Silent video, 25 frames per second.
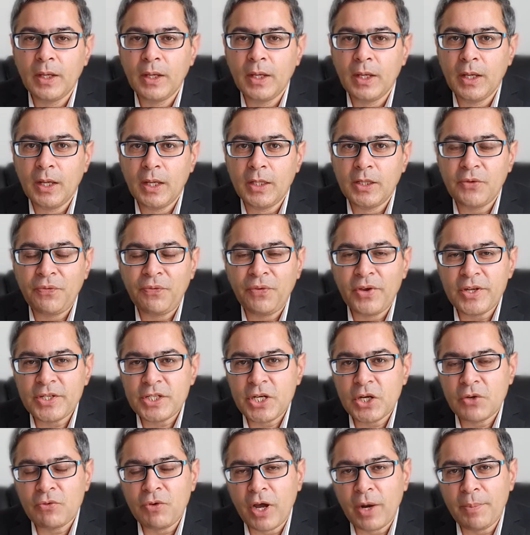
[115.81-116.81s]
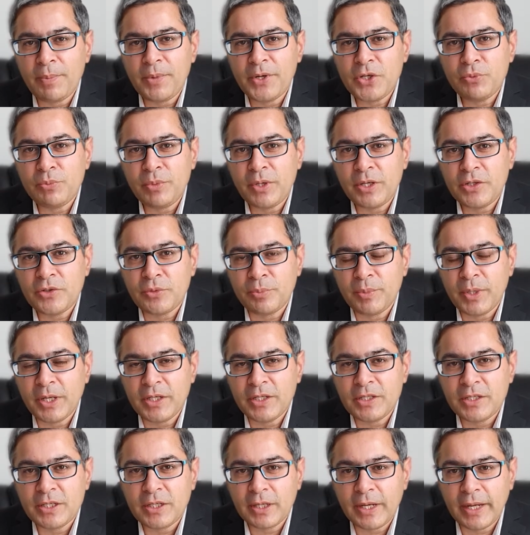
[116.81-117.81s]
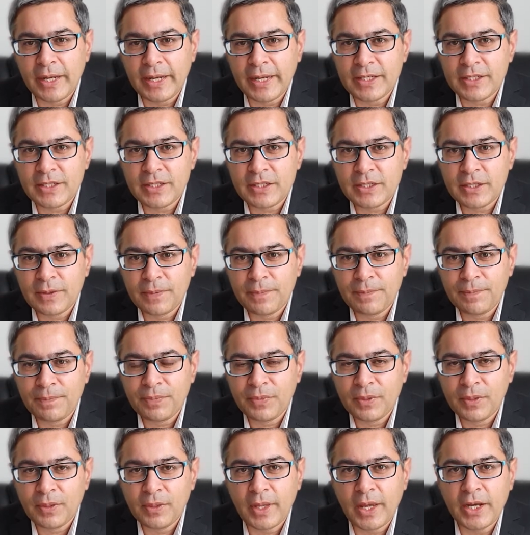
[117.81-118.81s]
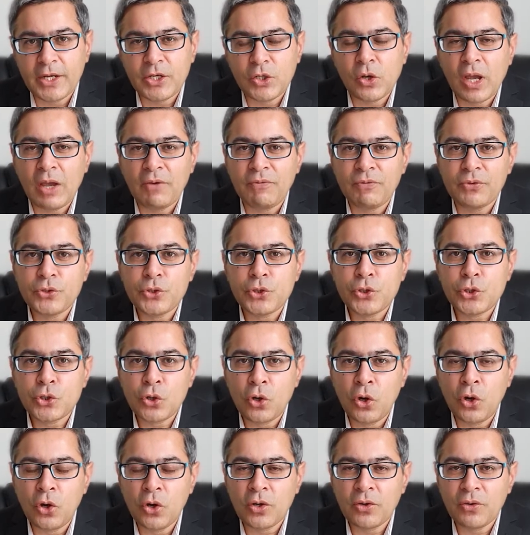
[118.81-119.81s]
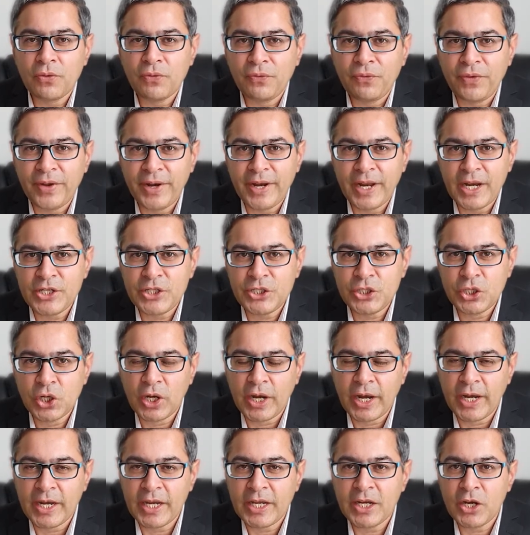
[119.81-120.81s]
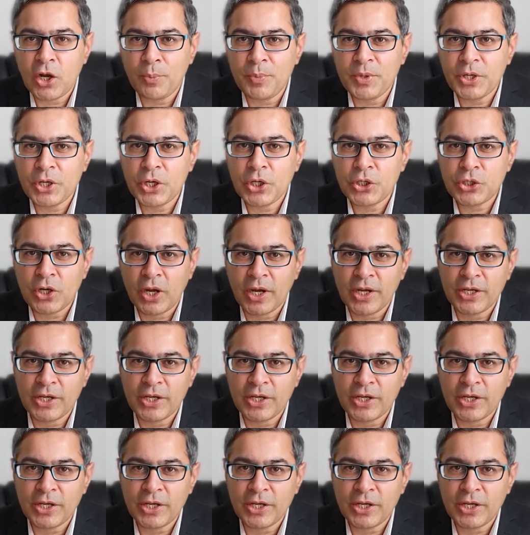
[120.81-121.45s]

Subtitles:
The first requirement you need to meet is that you have strong financial and economical ties